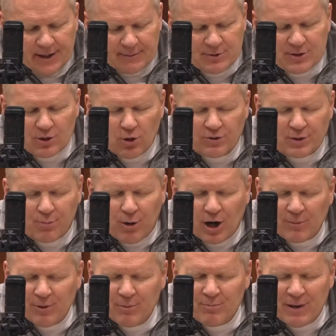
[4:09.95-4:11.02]
So
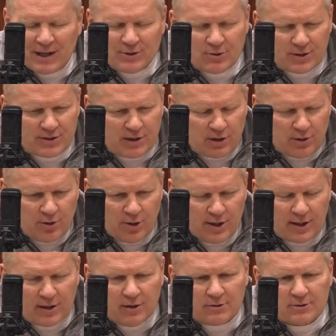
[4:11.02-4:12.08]
department metrics are critical.